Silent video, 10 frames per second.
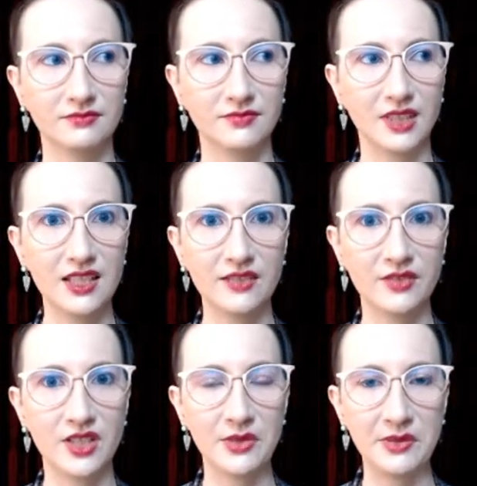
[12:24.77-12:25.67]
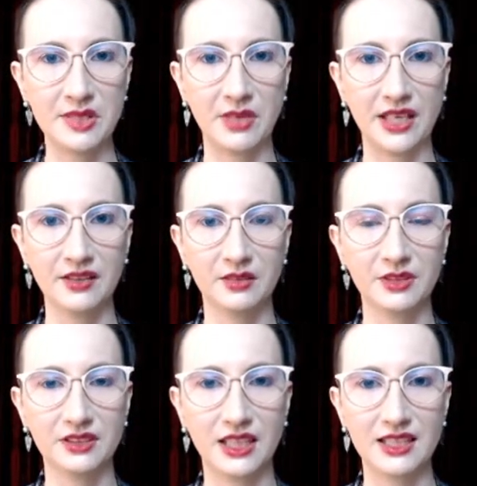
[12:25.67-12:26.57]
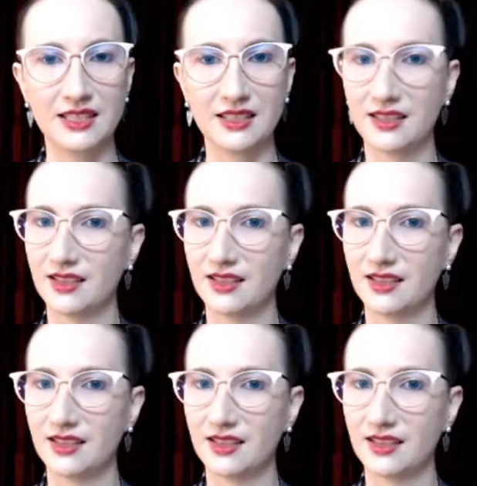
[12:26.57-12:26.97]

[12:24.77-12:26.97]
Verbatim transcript: I didn't even know he was a painter, but that's.